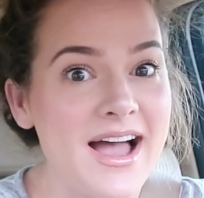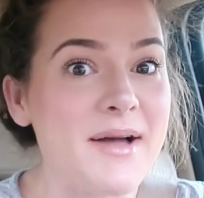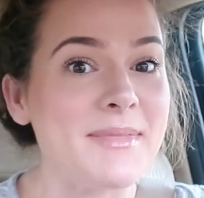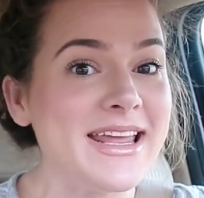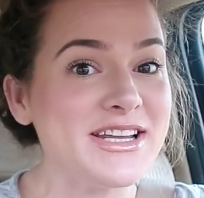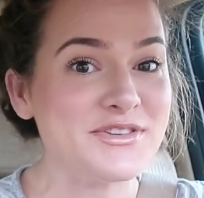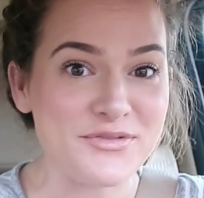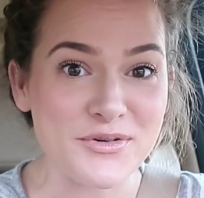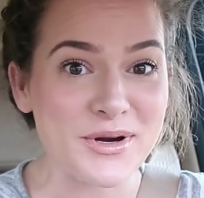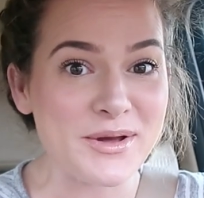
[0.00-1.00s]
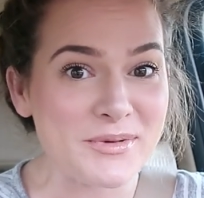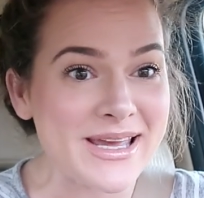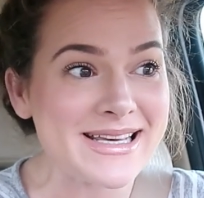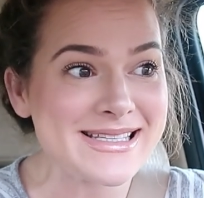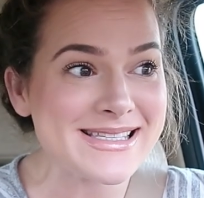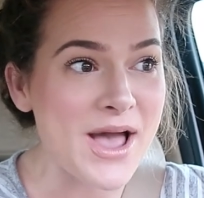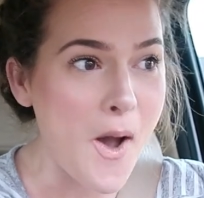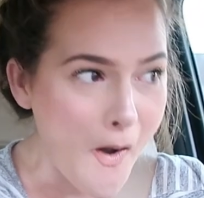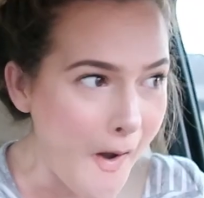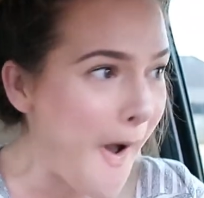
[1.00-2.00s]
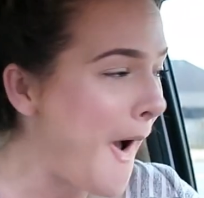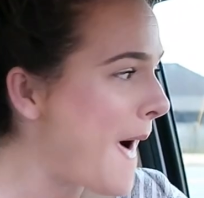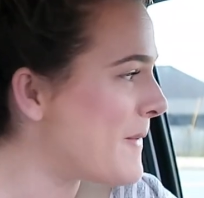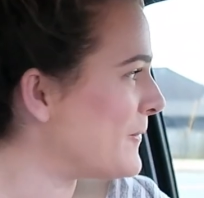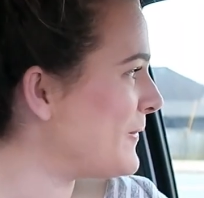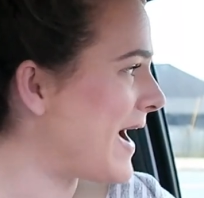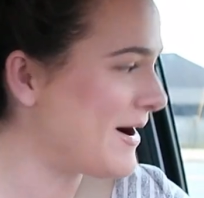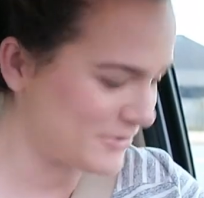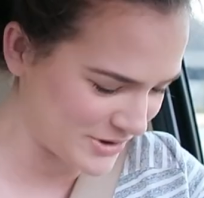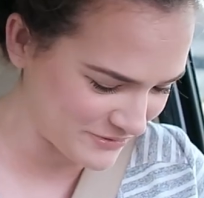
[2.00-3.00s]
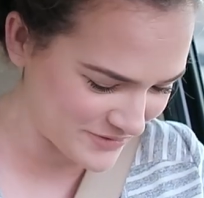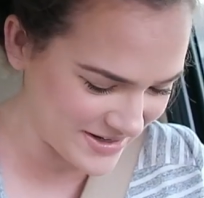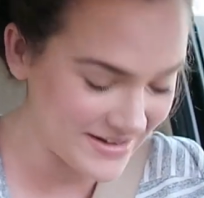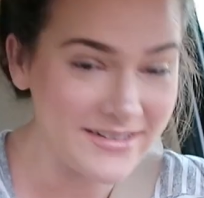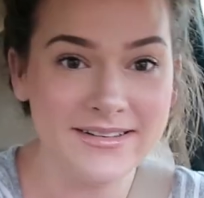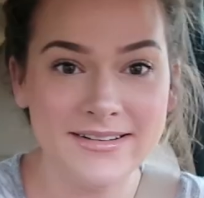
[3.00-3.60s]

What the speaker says: I made it to 40 weeks. Wow, Griffin.